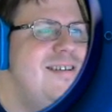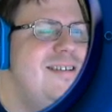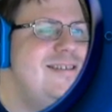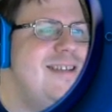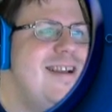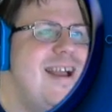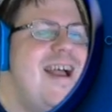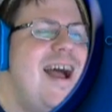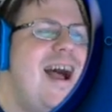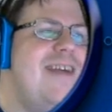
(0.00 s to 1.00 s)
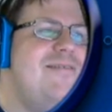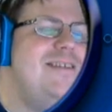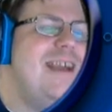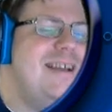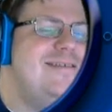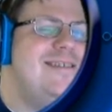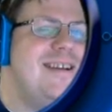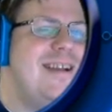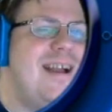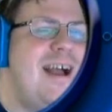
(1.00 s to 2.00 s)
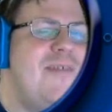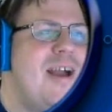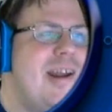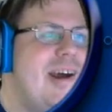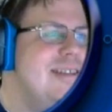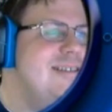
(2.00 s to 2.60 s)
It's like I've got odds